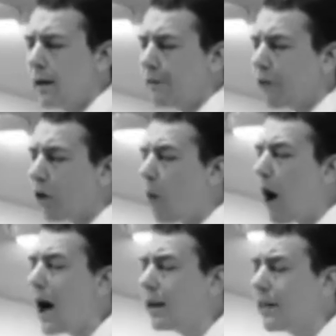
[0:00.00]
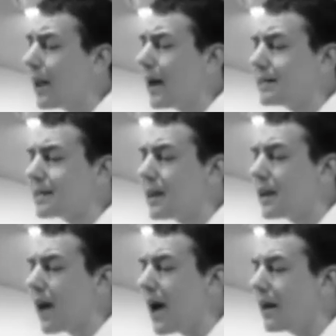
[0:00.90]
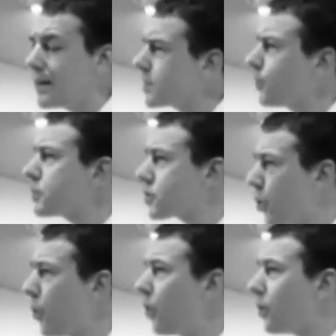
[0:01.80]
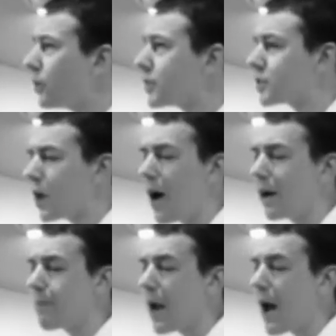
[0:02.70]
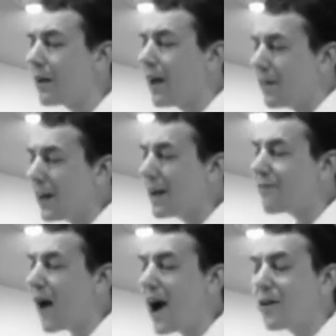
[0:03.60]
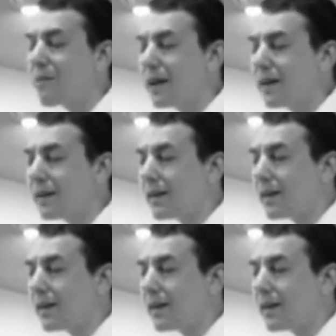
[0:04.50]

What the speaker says: For a while in the 1990s, it was cool to talk about the environment,